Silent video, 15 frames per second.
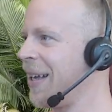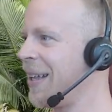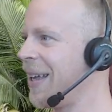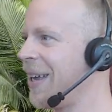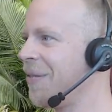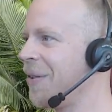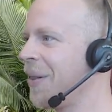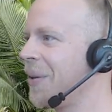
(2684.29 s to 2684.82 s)
I'll
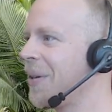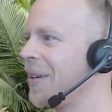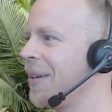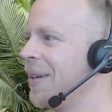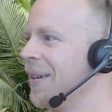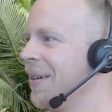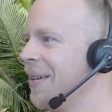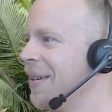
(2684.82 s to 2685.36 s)
have a look
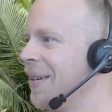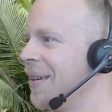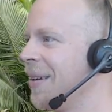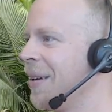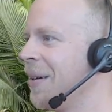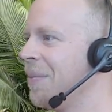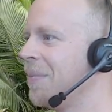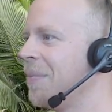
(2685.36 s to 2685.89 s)
in
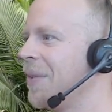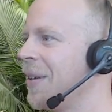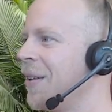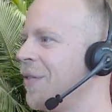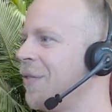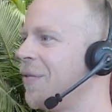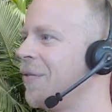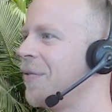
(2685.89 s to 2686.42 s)

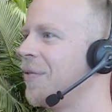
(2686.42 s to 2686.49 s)
if